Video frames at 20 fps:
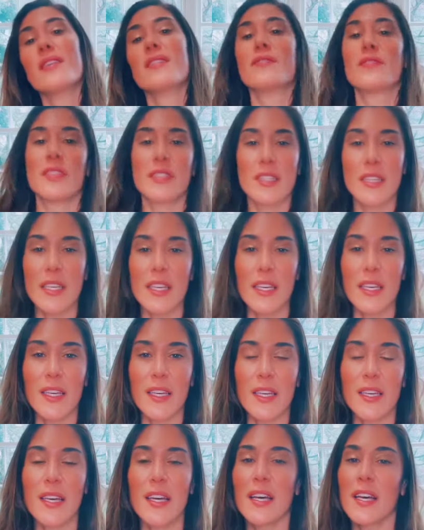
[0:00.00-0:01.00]

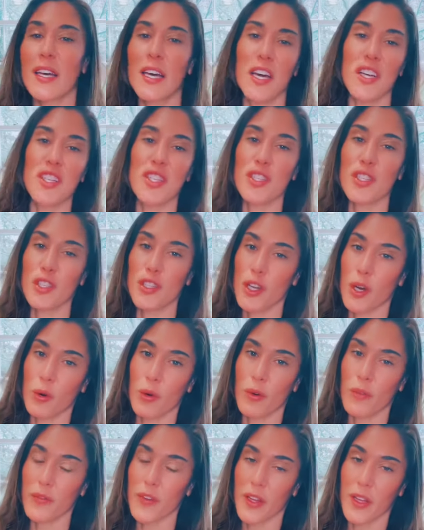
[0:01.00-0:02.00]
fatigue, and just a
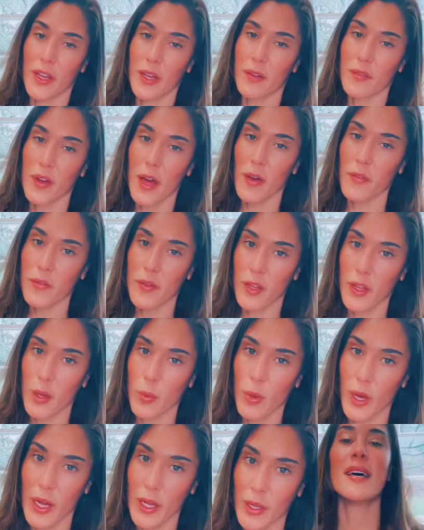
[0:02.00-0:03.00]
general feeling of not feeling
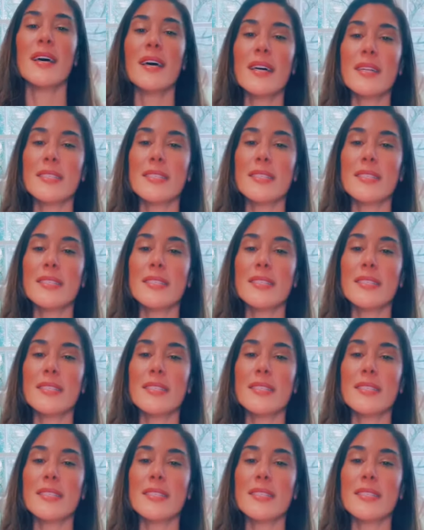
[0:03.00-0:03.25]
well.